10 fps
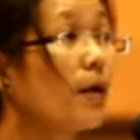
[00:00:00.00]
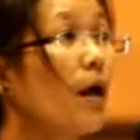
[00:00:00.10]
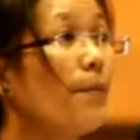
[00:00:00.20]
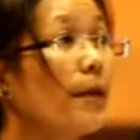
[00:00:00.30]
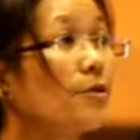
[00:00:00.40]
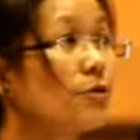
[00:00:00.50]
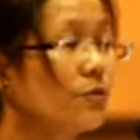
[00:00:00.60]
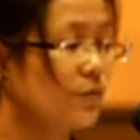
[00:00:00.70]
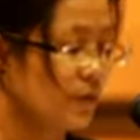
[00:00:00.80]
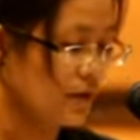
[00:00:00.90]
union
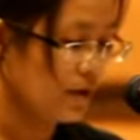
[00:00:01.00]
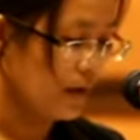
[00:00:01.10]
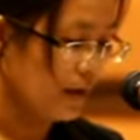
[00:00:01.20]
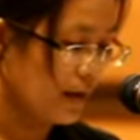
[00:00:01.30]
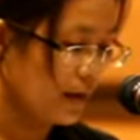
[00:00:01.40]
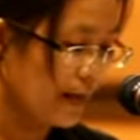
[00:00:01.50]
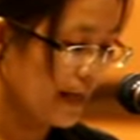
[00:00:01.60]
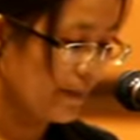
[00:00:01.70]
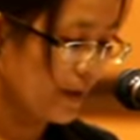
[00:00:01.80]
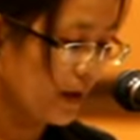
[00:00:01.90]
or any activity of
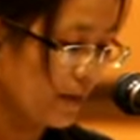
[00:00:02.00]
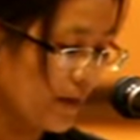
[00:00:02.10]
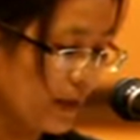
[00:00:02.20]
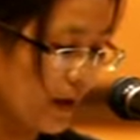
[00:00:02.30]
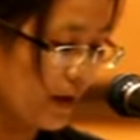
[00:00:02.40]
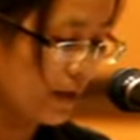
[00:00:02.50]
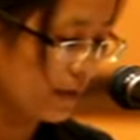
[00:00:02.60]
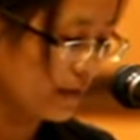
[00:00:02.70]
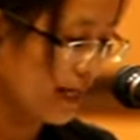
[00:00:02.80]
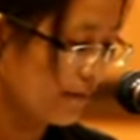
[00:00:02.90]
the union to
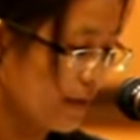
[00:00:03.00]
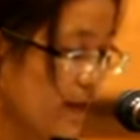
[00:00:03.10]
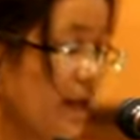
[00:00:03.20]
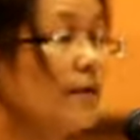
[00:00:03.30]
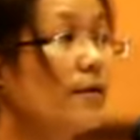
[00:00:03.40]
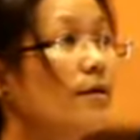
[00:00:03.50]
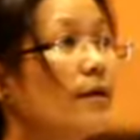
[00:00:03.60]
ensure